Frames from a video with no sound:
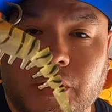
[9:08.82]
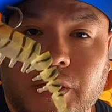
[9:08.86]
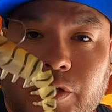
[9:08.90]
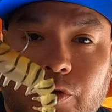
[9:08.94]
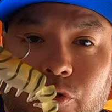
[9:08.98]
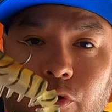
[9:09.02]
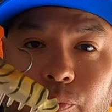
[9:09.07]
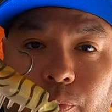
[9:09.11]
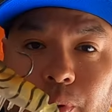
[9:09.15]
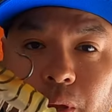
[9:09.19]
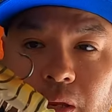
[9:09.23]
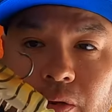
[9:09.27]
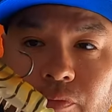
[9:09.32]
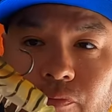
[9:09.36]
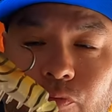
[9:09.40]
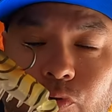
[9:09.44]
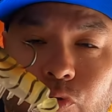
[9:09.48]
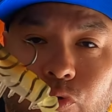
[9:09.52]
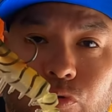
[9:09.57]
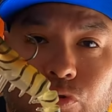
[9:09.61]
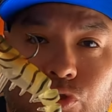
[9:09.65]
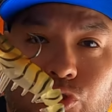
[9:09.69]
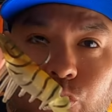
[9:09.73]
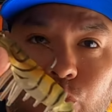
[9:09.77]
Anglerbait
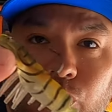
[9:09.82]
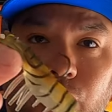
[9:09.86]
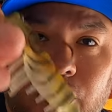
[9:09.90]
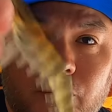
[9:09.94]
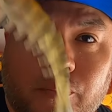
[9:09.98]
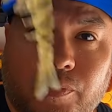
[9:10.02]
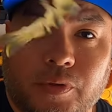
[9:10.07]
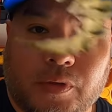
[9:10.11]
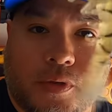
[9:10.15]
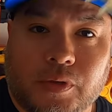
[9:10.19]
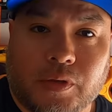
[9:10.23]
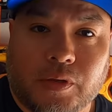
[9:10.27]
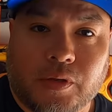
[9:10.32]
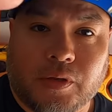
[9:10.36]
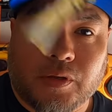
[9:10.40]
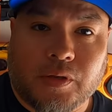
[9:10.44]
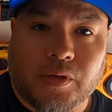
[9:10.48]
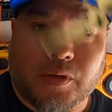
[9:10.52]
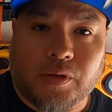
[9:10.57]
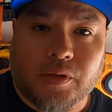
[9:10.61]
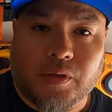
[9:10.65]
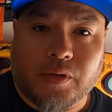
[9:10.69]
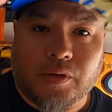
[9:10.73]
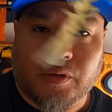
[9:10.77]
Voodoo Shrimp,
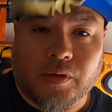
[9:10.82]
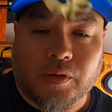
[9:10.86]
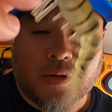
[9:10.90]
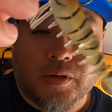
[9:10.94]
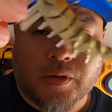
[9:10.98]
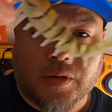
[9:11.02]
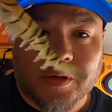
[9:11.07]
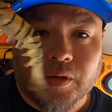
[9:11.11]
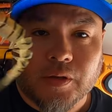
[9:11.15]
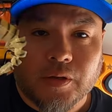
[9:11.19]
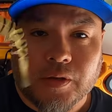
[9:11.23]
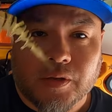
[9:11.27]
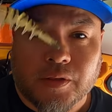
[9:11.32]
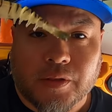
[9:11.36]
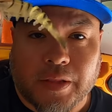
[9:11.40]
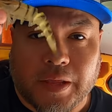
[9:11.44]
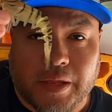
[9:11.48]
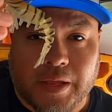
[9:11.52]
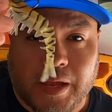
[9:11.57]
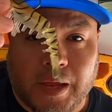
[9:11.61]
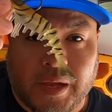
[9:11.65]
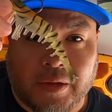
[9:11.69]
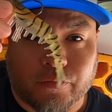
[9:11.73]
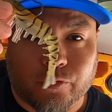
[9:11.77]

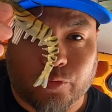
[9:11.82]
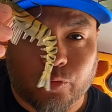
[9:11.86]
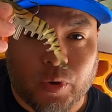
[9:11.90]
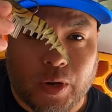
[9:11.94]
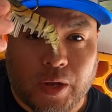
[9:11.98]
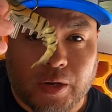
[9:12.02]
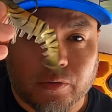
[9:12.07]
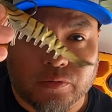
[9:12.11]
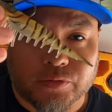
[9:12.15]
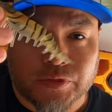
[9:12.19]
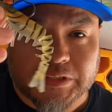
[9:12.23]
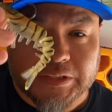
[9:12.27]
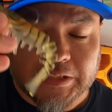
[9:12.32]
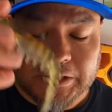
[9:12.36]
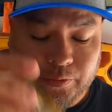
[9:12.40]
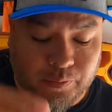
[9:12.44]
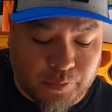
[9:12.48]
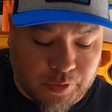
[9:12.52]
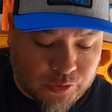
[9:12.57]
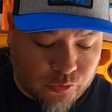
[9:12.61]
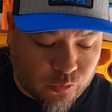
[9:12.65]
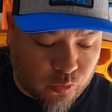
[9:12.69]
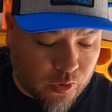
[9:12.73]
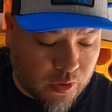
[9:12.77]
they have rattles in
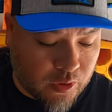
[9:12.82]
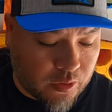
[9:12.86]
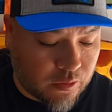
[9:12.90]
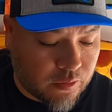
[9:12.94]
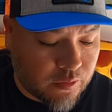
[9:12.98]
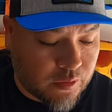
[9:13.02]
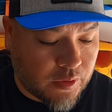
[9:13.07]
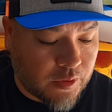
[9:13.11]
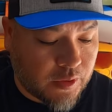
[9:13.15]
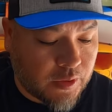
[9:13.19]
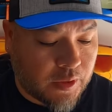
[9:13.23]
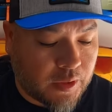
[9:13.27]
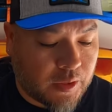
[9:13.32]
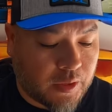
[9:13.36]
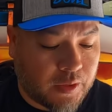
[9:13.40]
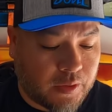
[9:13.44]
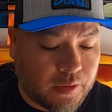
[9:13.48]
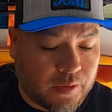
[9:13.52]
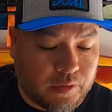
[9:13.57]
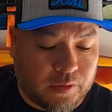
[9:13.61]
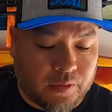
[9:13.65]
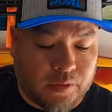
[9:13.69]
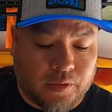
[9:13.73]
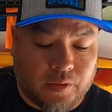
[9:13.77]
them as well.
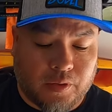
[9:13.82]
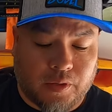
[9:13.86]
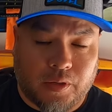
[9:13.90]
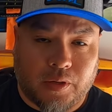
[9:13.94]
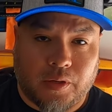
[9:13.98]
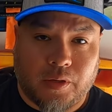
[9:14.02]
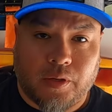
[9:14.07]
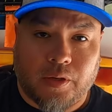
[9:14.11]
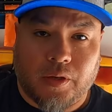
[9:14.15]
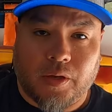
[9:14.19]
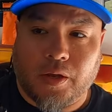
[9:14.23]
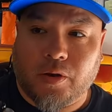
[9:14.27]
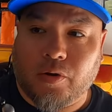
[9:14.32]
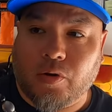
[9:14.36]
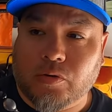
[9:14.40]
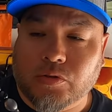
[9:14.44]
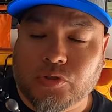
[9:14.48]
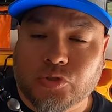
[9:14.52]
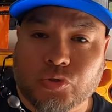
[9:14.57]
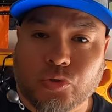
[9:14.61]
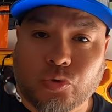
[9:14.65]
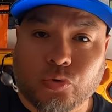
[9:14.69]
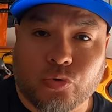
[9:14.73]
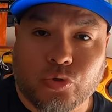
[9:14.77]
And
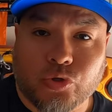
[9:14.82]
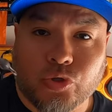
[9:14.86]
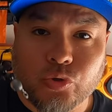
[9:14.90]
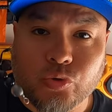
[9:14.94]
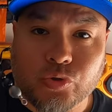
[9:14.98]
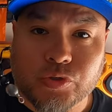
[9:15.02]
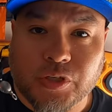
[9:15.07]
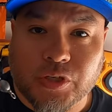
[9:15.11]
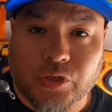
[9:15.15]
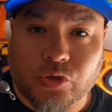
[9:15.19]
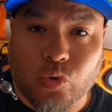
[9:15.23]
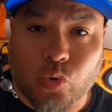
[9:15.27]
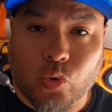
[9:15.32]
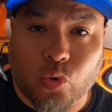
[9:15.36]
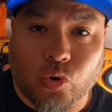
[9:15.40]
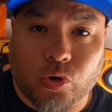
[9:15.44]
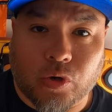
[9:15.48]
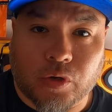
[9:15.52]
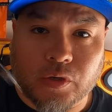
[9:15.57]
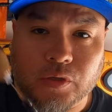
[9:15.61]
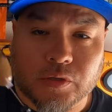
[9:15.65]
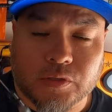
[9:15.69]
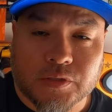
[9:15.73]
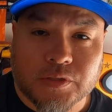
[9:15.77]
also using
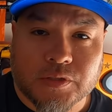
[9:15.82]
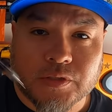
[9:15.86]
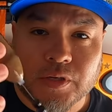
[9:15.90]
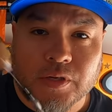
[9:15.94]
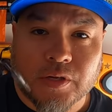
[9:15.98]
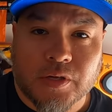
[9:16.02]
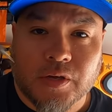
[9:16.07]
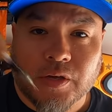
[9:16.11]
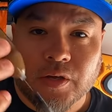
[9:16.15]
corks